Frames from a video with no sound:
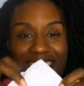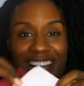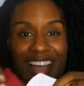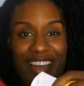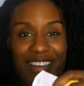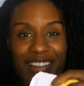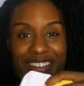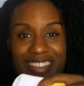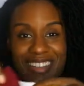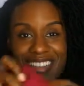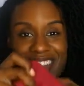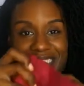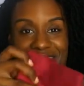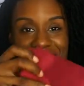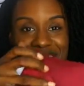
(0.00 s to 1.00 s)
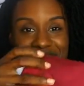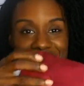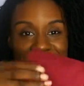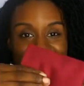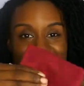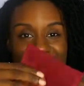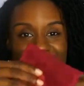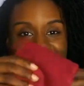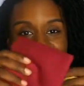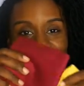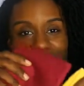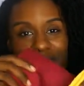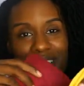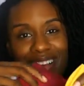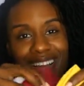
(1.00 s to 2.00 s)
I received, oh
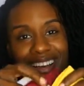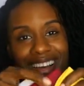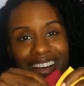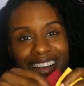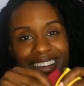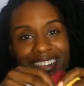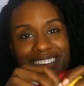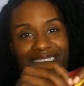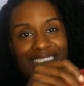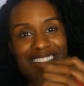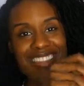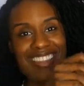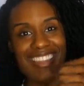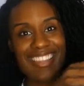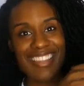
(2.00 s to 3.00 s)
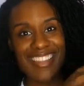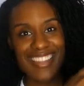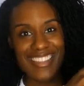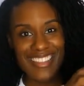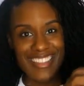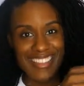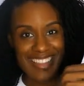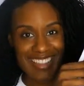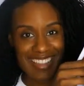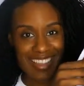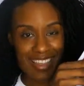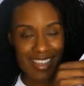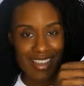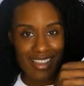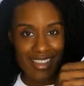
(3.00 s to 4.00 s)
my gosh, y'all see this?
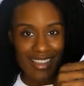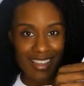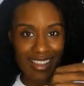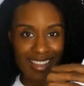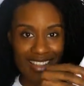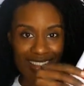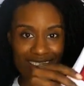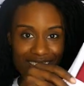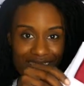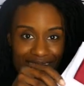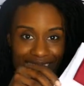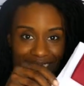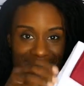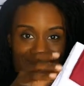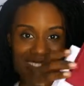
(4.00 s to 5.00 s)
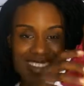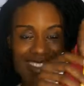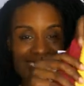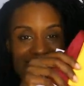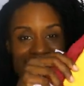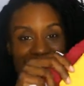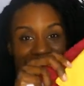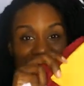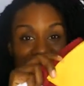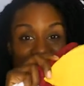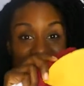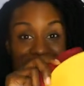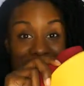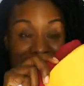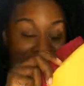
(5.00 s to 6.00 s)
Look.
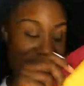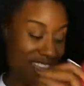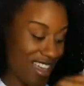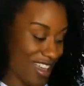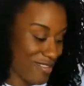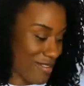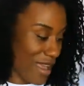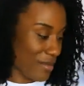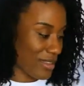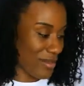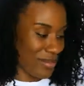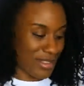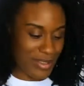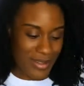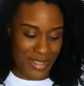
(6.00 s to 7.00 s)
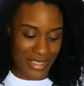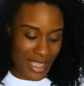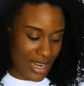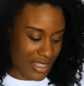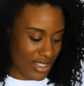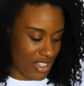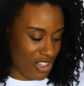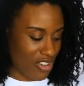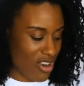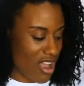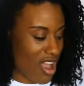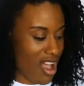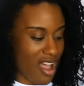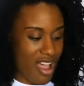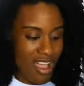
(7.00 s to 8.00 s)
So these are the head wraps I'm so excited to
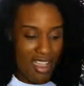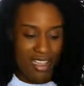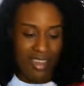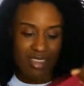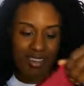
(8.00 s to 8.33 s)
try.